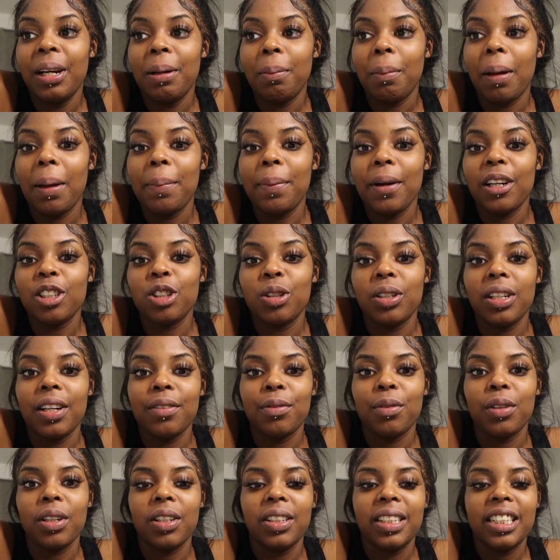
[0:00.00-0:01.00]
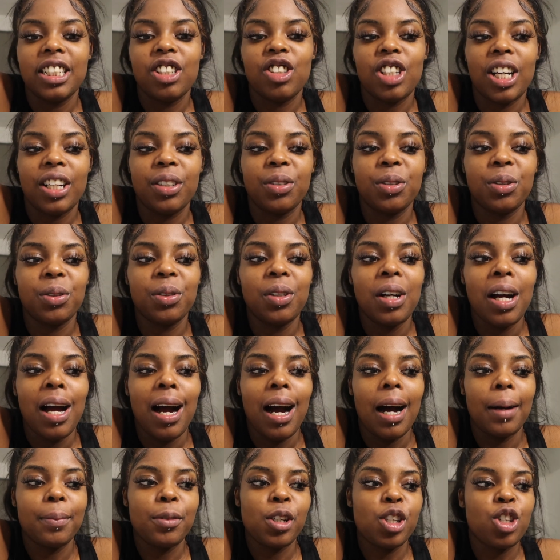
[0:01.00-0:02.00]
maybe I'll do another one on this channel.
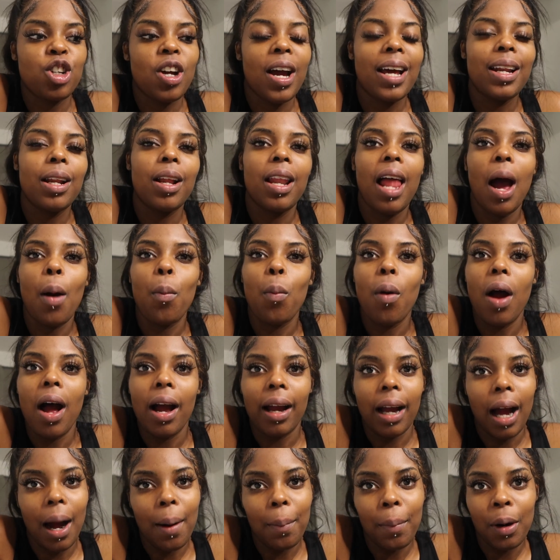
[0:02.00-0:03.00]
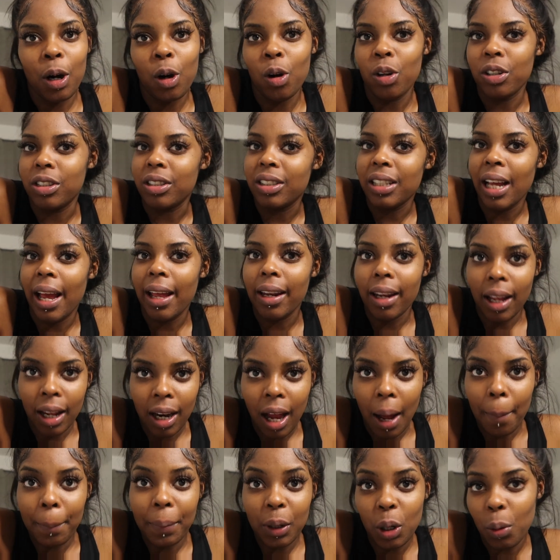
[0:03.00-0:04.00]
I'm just trying to like work out my content and
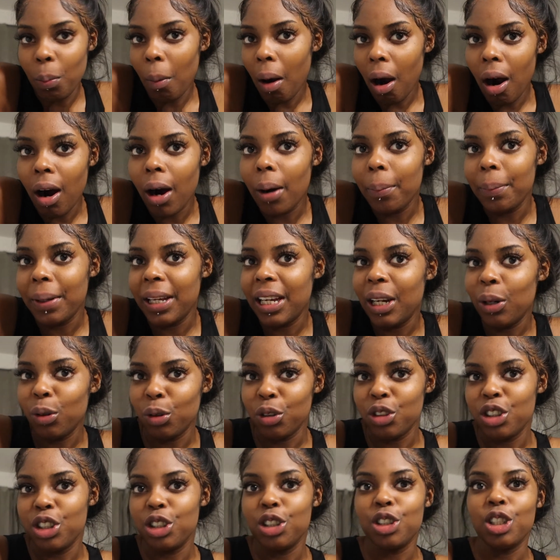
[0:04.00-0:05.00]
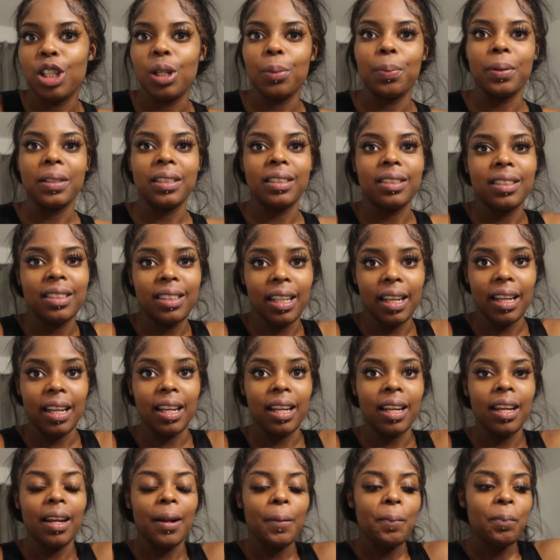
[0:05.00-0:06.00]
like build my army on YouTube and
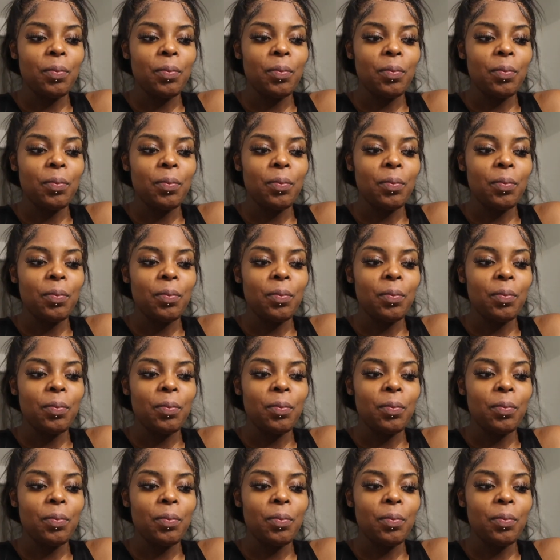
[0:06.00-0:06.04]
see